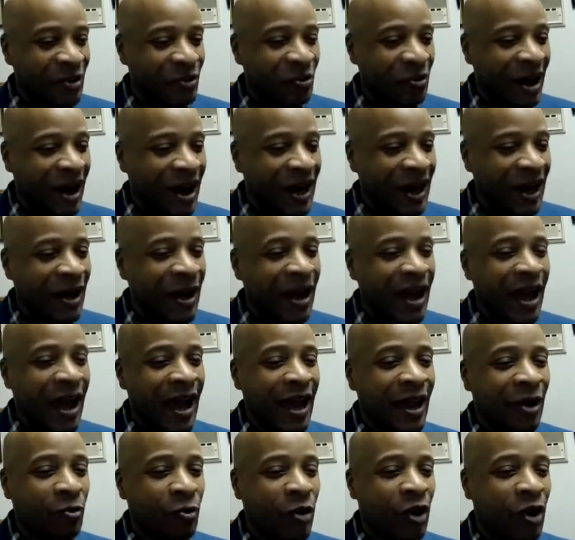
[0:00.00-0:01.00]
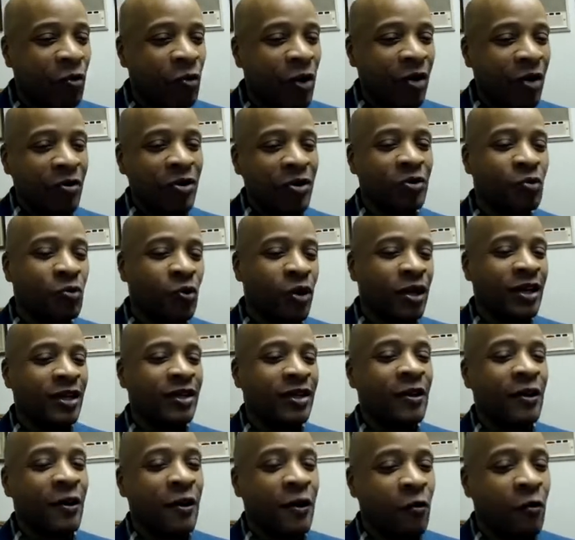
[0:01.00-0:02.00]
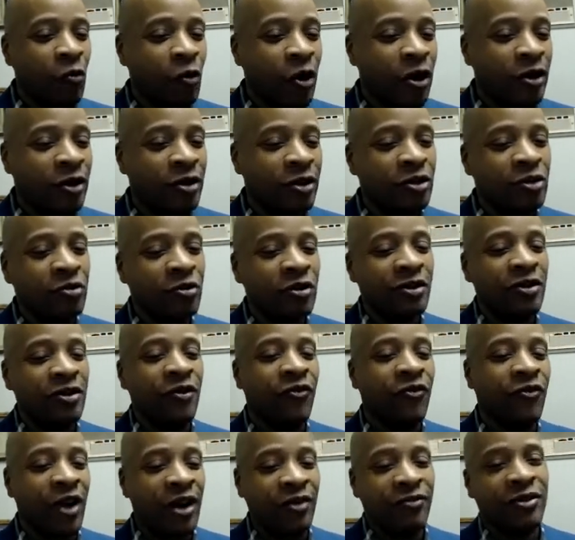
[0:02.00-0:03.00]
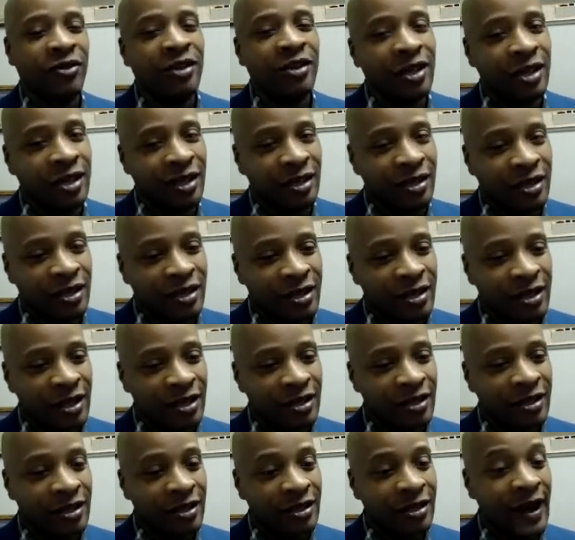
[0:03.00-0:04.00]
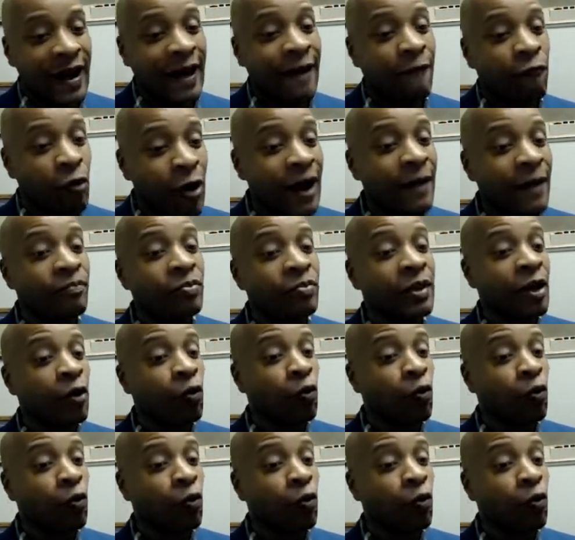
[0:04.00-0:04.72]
Right. And what was one or two of your favorite dishes? And what